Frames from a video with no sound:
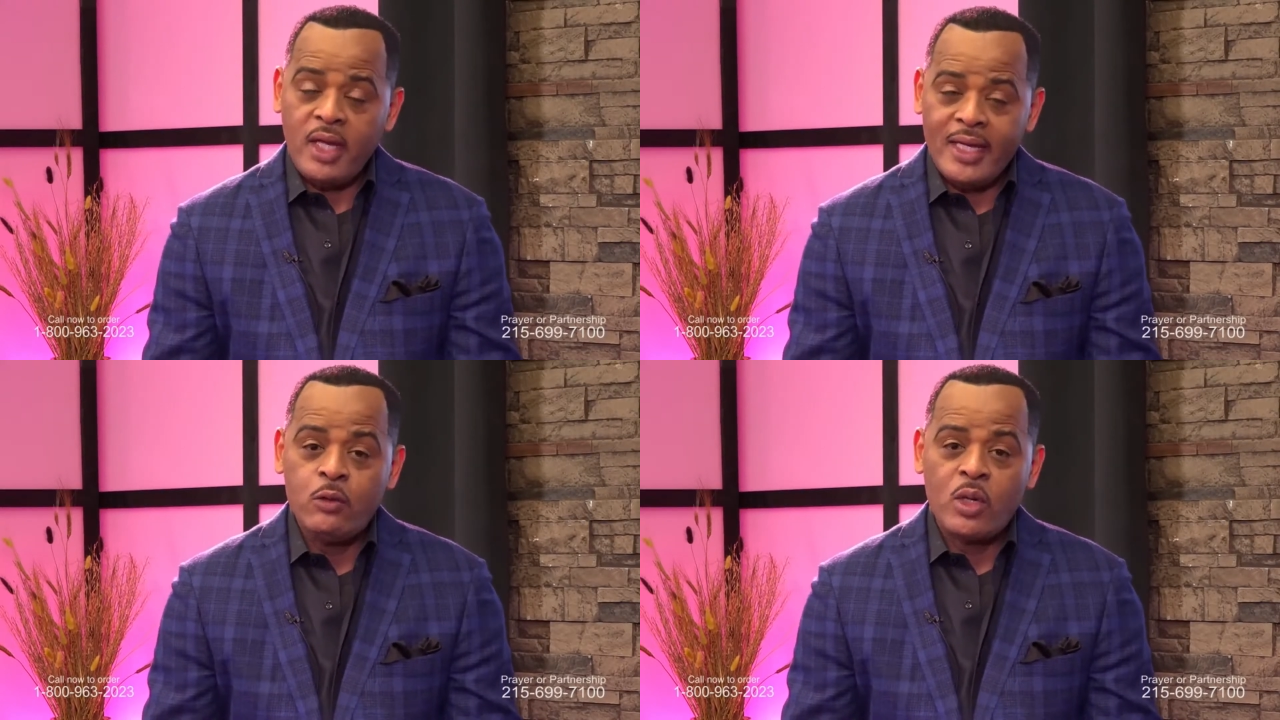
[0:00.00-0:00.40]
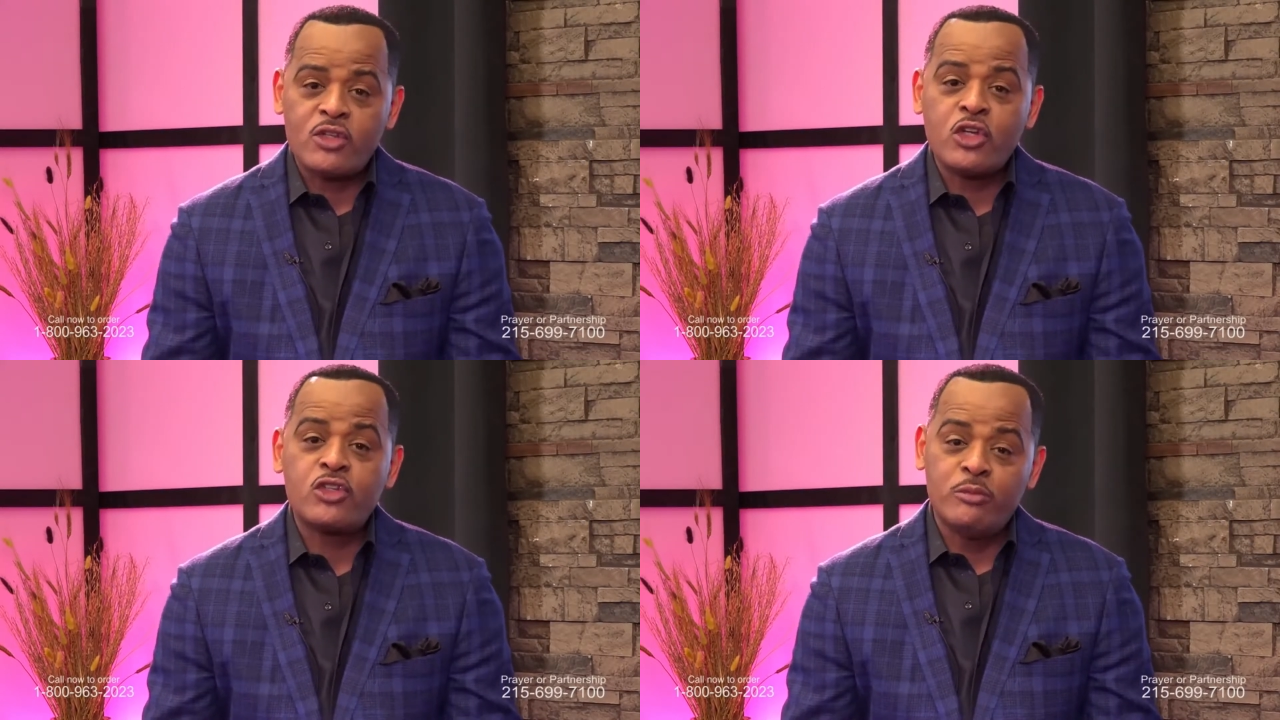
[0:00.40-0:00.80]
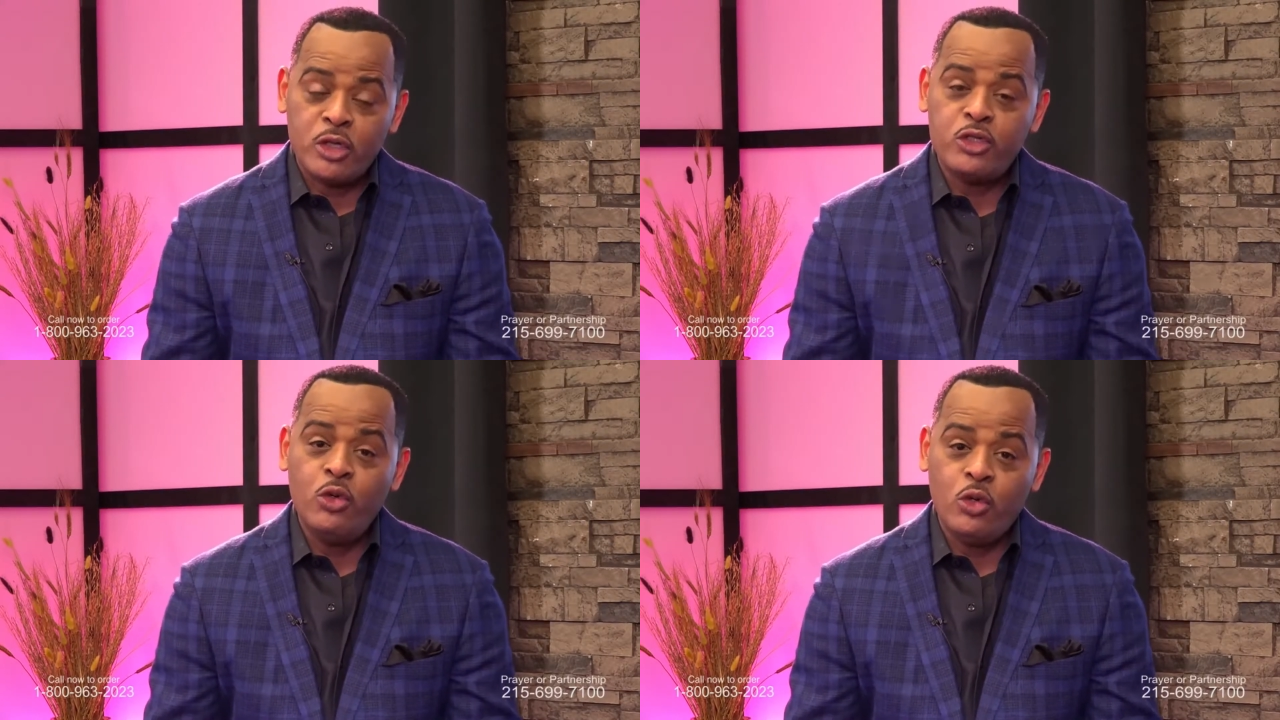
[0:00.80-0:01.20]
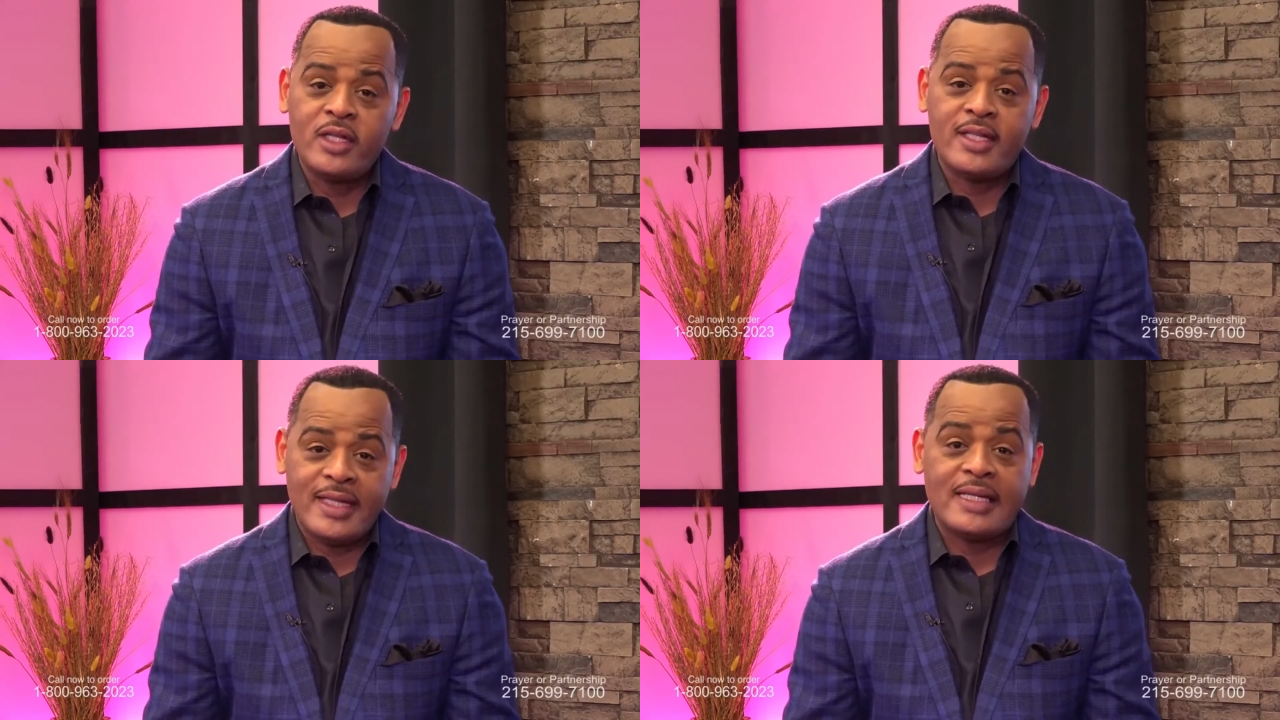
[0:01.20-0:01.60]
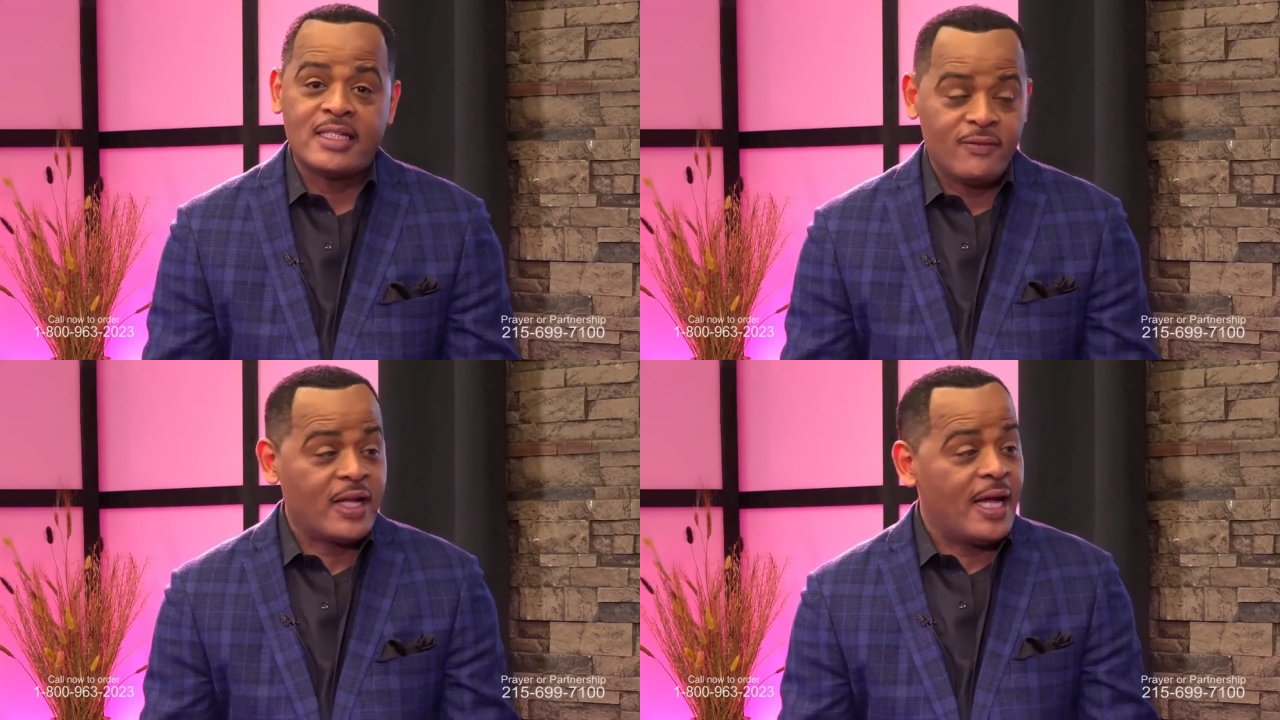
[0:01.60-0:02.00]
He wants us to mature in the things
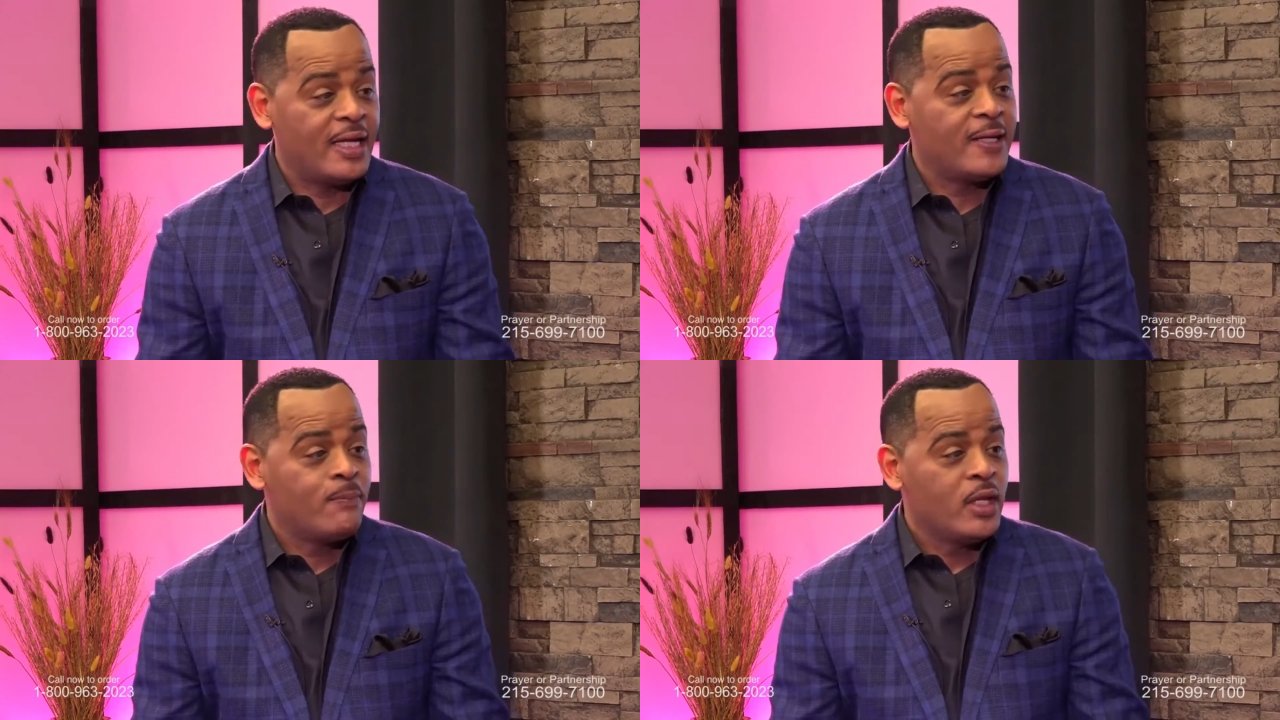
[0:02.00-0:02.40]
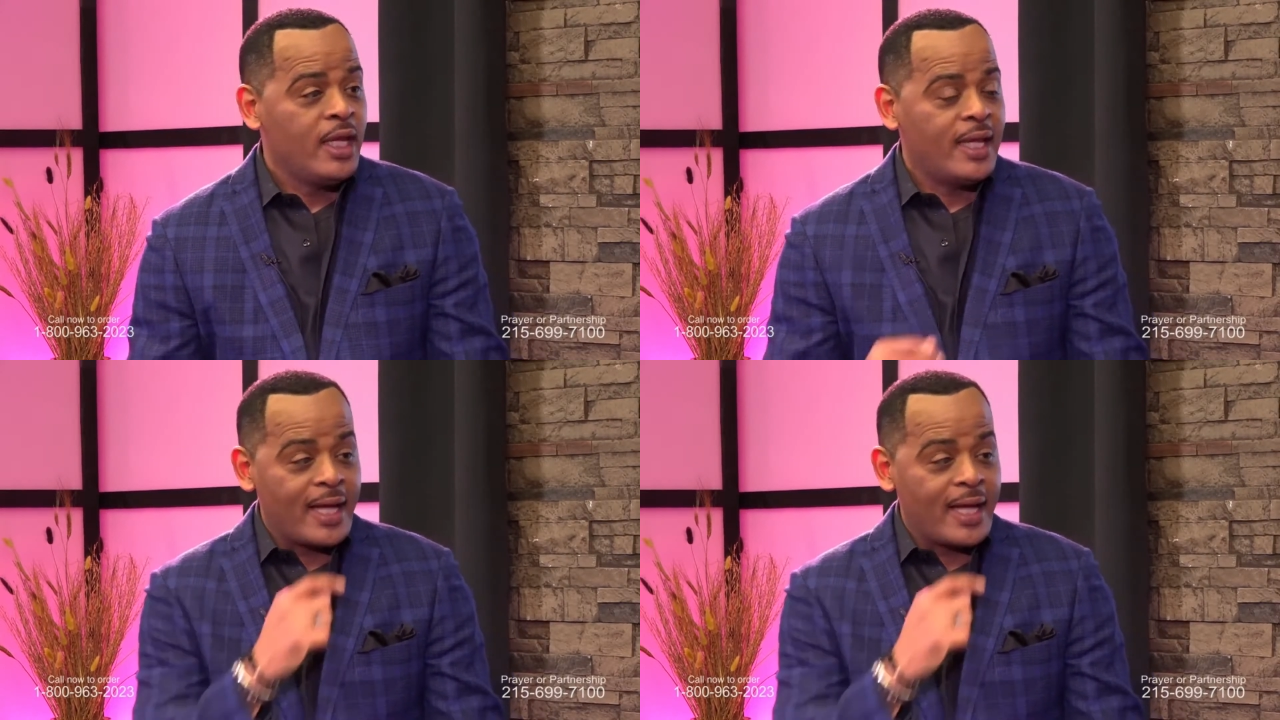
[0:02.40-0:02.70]
of God. Mm-hmm, mm-hmm.